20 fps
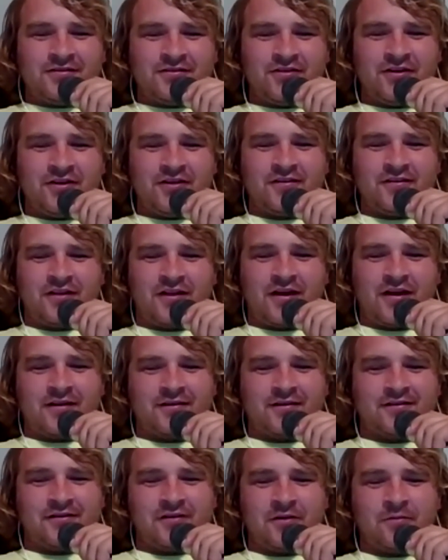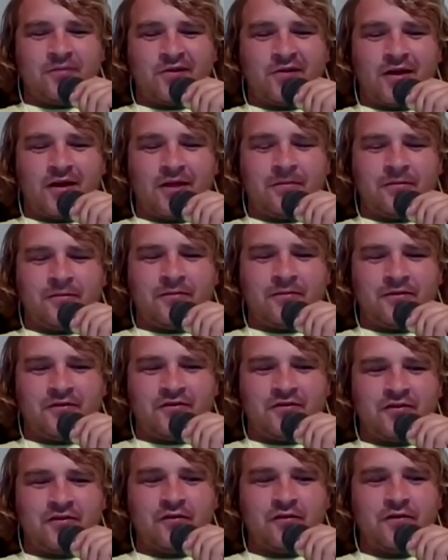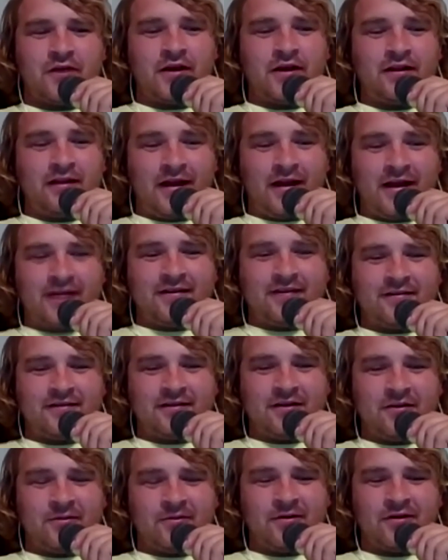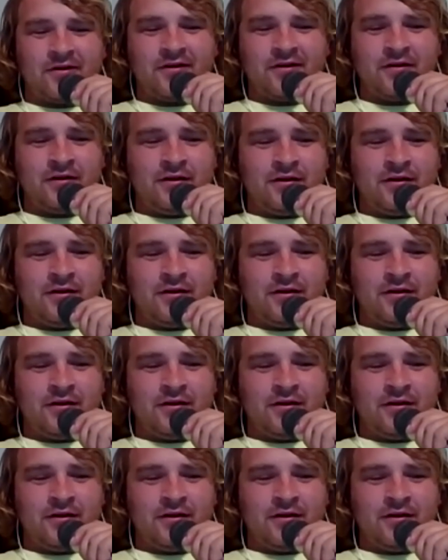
She has a lot of sleep problems. She's a very light sleeper,